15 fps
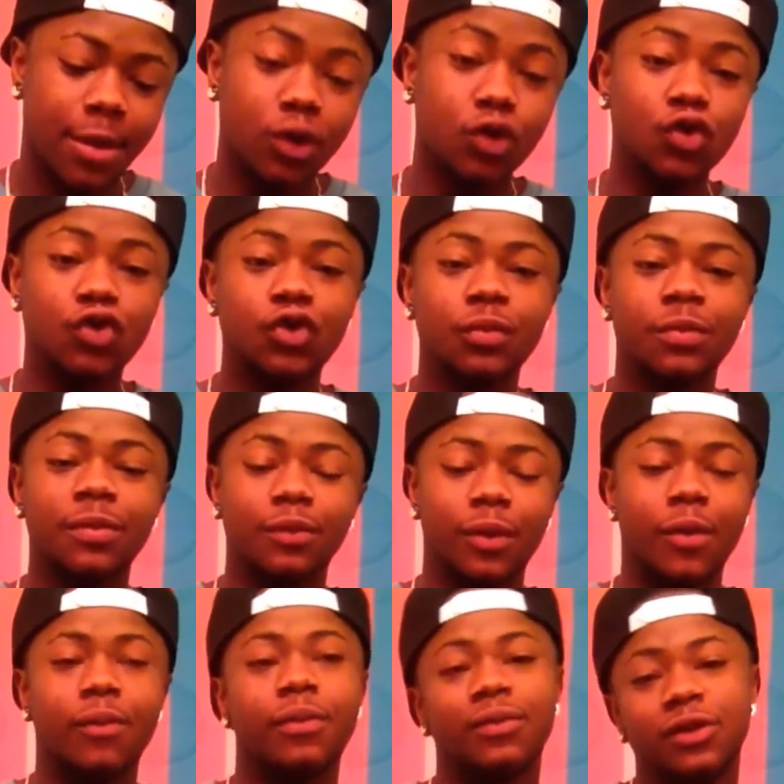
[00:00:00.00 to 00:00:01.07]
used to be,
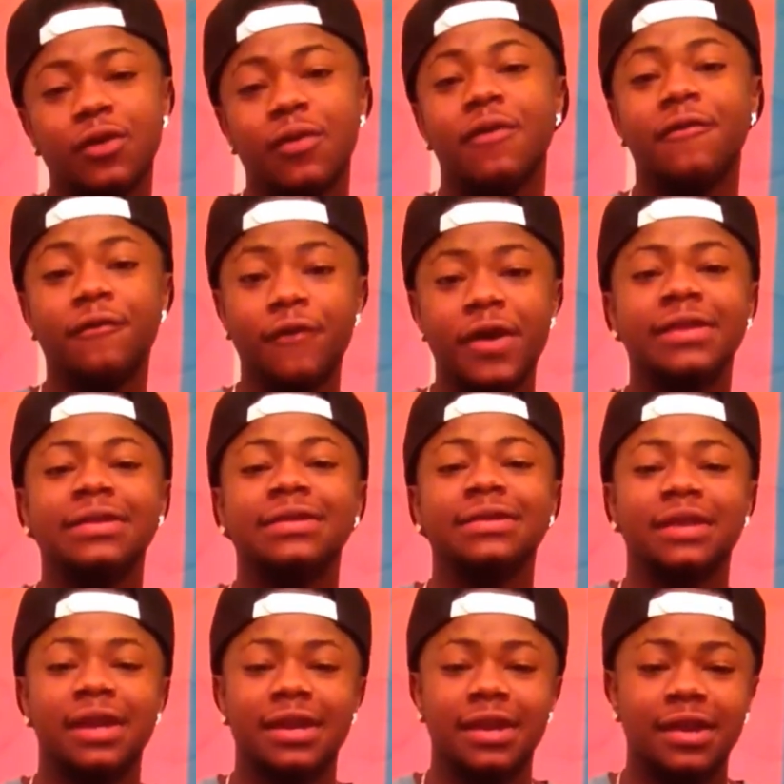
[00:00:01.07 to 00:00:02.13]
well, they were
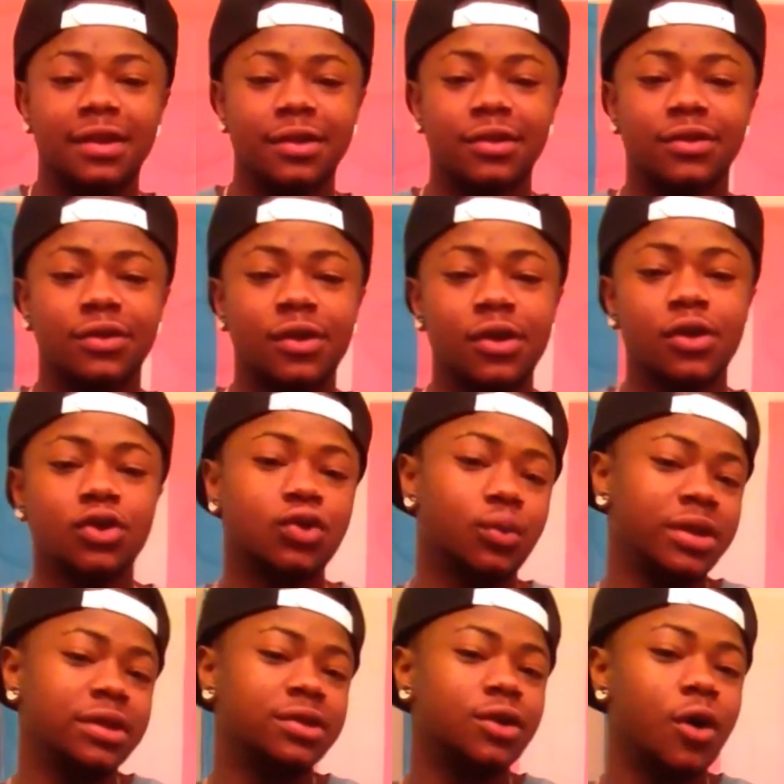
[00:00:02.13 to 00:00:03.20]
friends in England. So
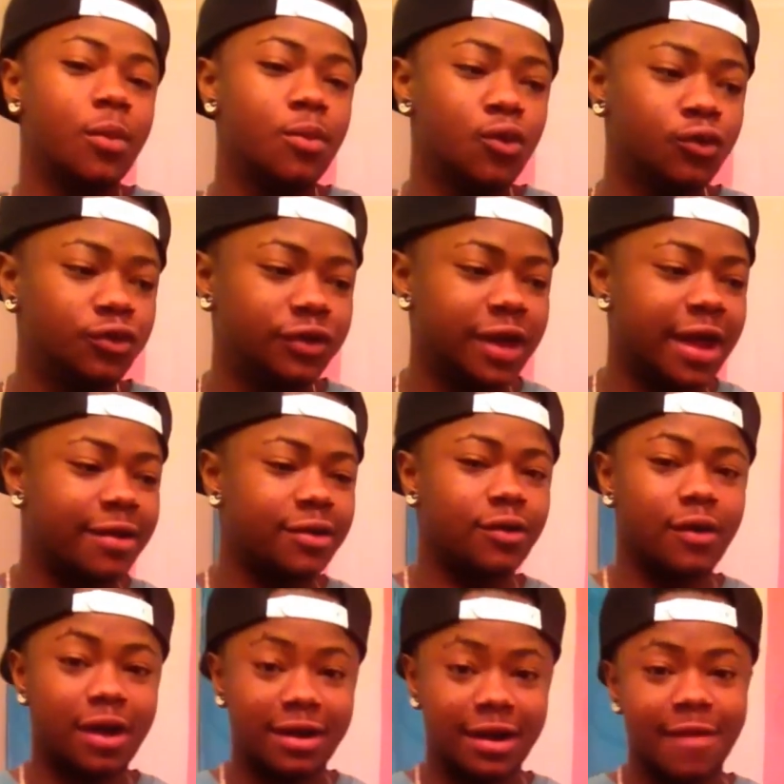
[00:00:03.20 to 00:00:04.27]
when this girl moved to
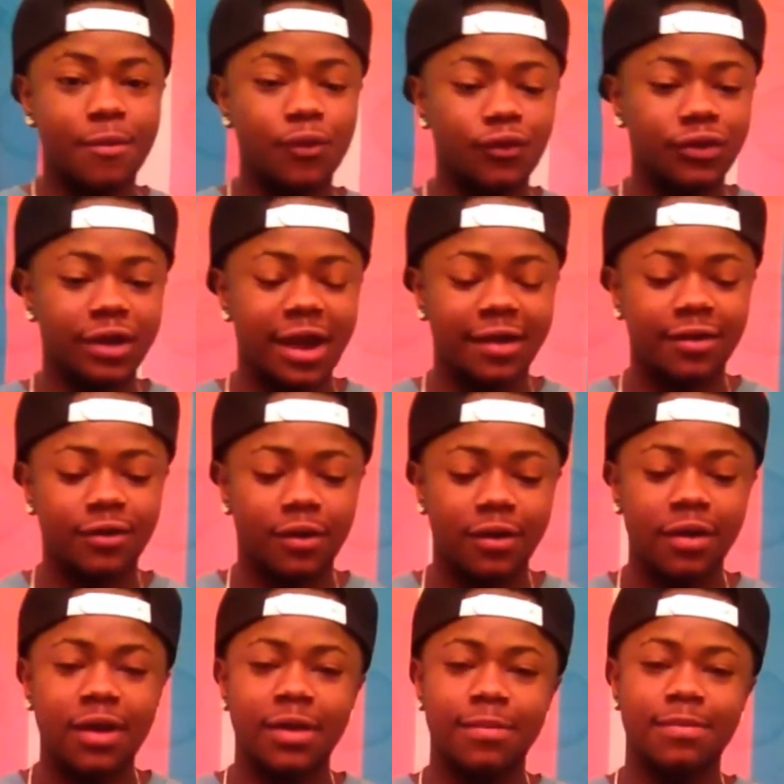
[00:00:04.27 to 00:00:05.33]
Canada and I moved to Canada,
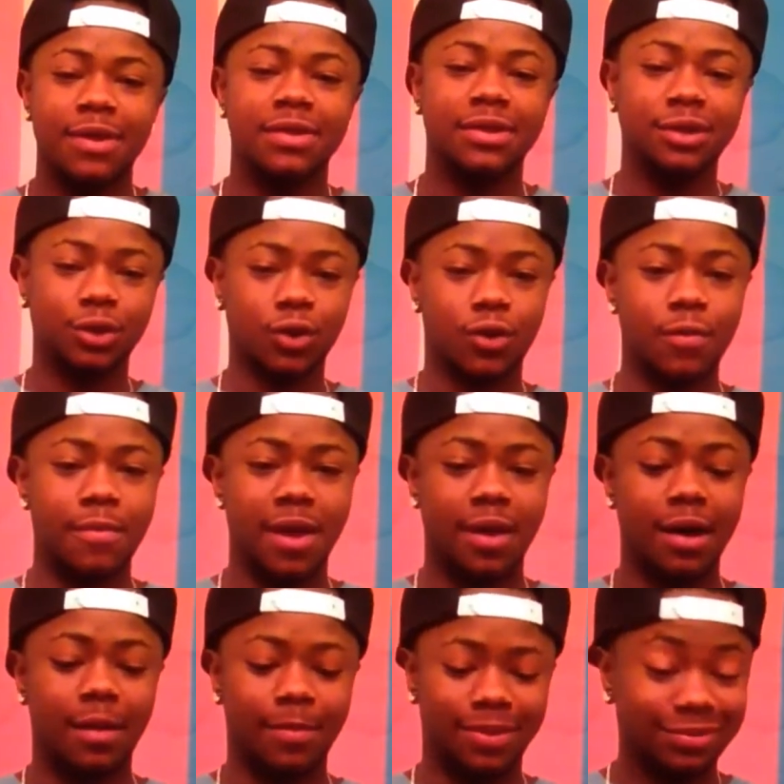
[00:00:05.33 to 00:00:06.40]
me and this girl met
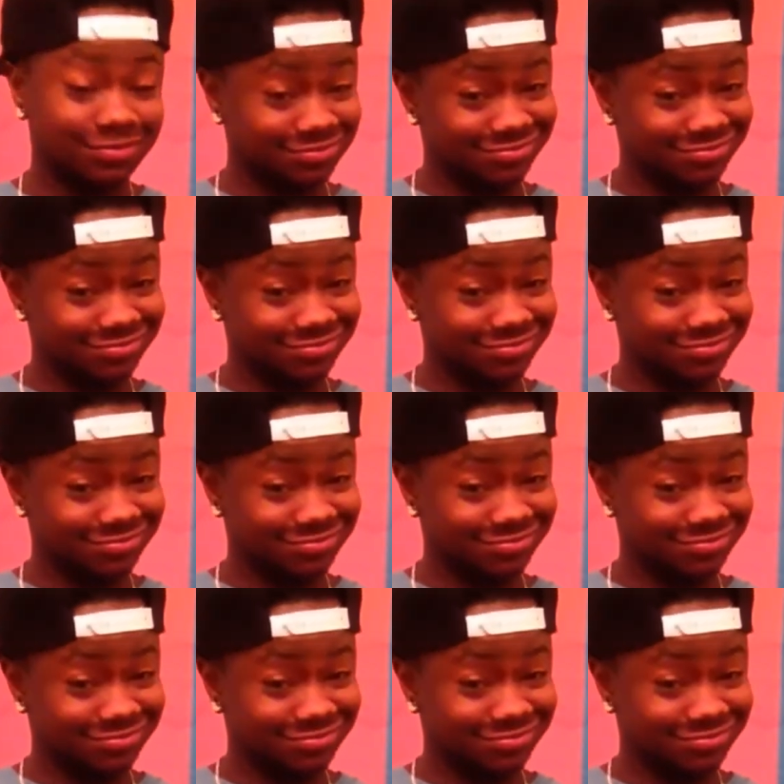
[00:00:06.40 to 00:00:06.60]
up.